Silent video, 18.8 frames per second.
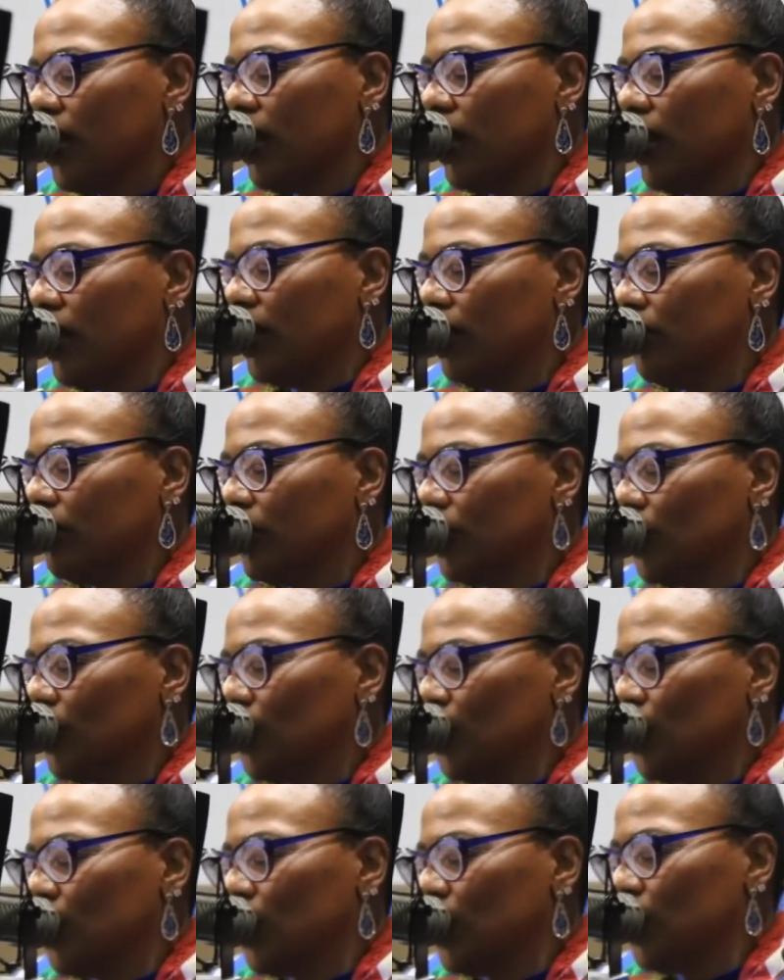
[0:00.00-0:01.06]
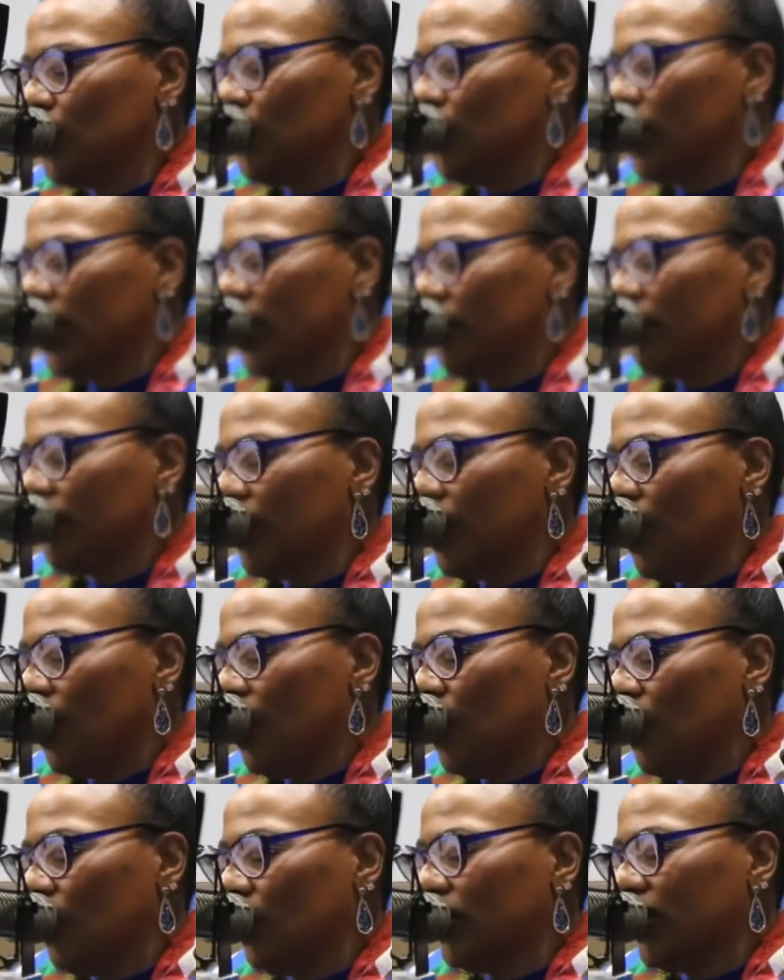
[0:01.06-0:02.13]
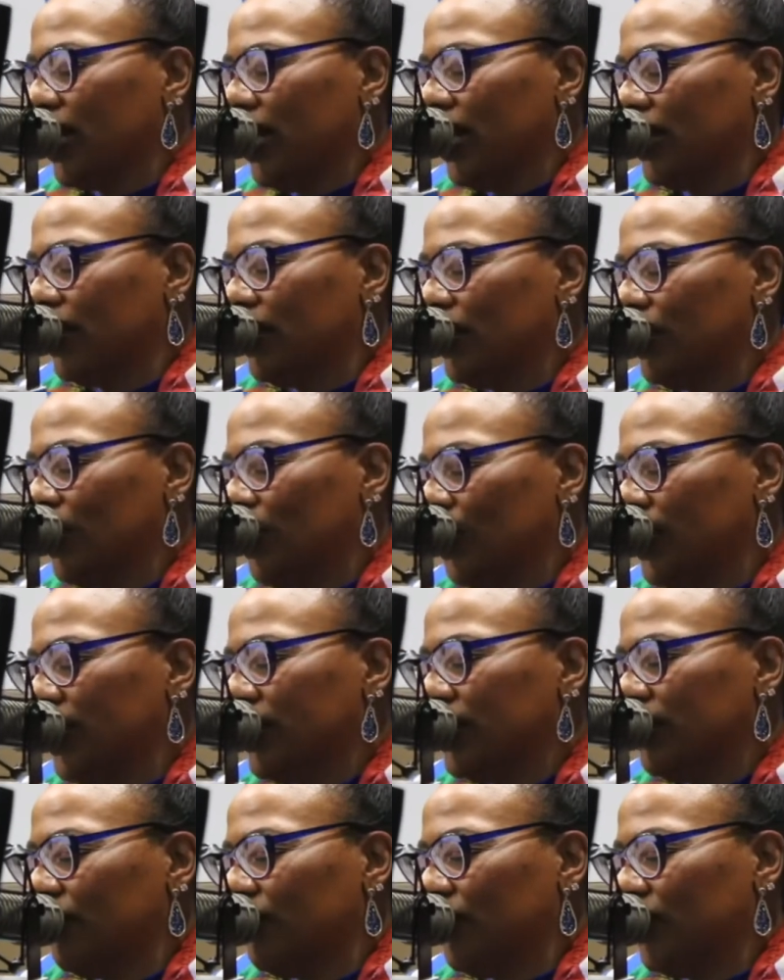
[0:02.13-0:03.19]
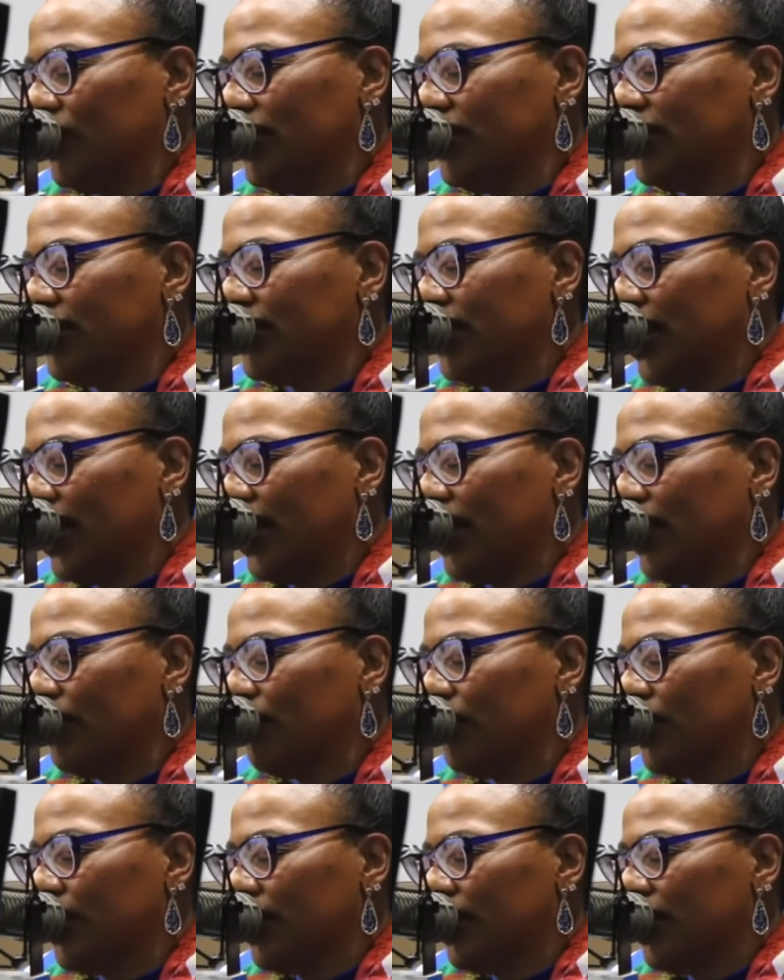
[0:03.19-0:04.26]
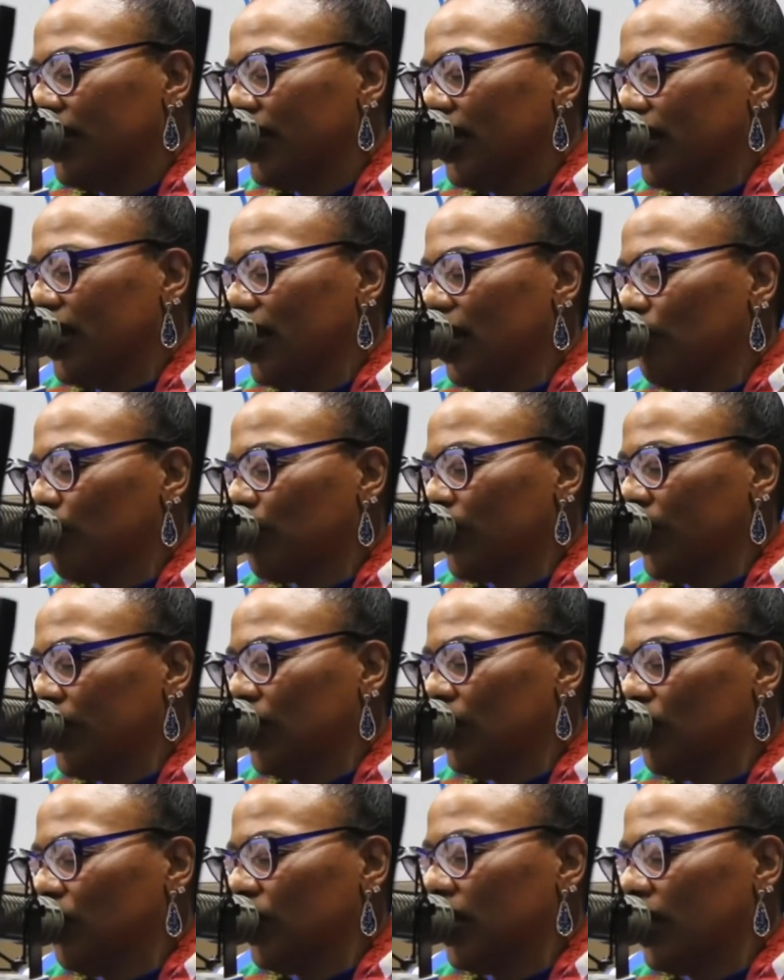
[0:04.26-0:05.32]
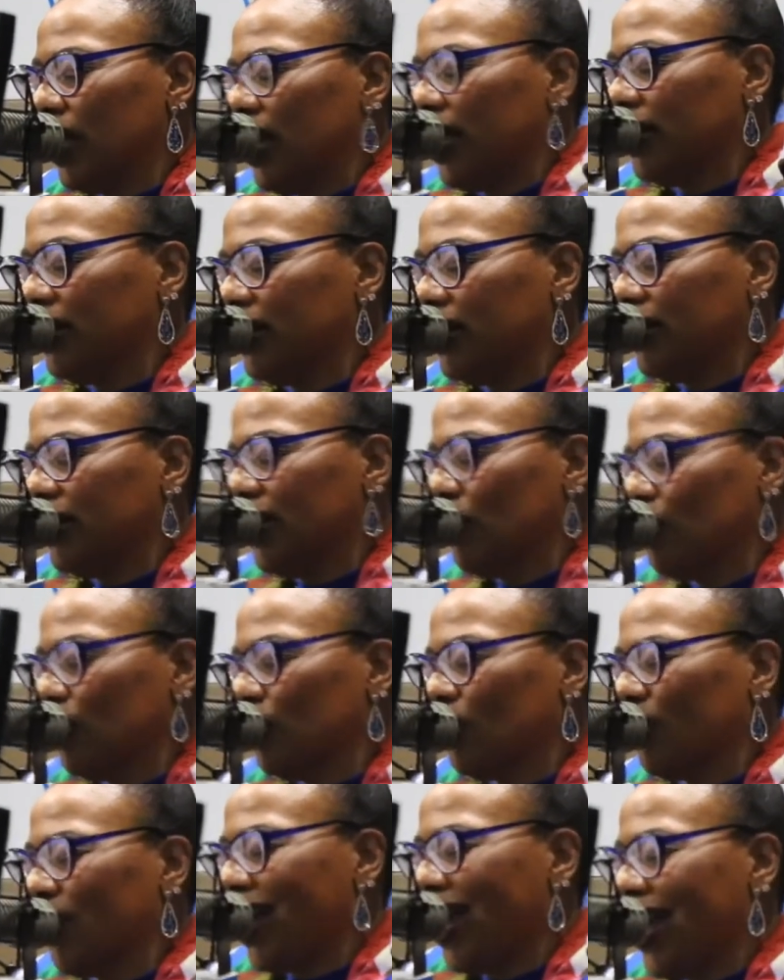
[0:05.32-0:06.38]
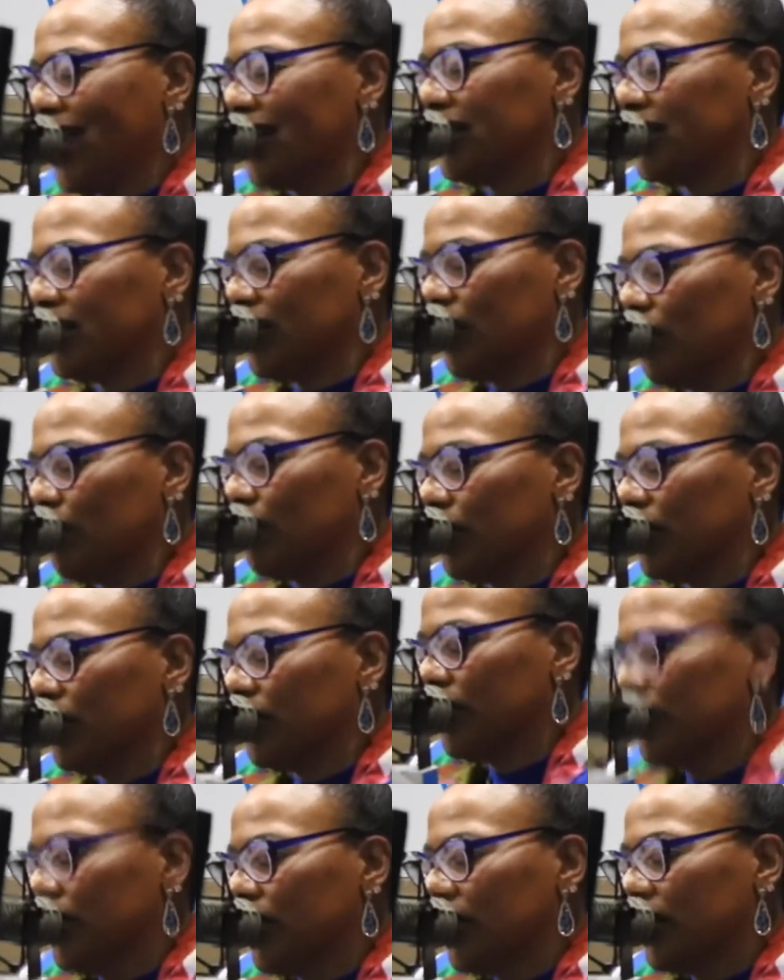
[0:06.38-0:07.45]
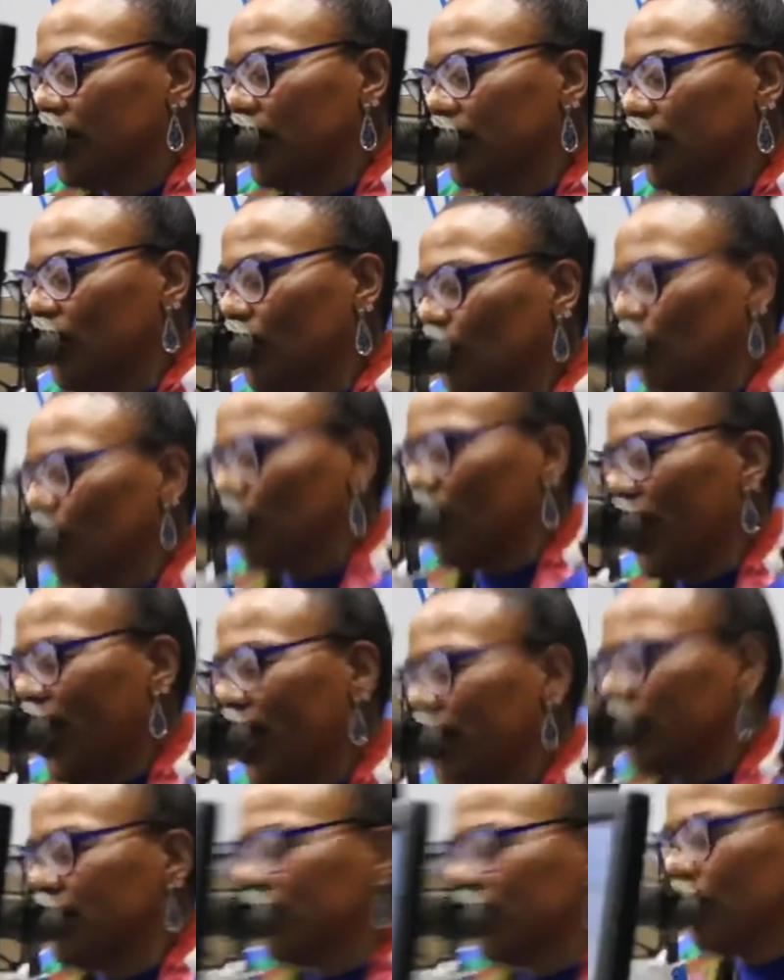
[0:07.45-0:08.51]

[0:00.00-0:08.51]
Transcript: um, who you have called and anointed for this time. And I pray, Lord God, that they would rise up, that they would rise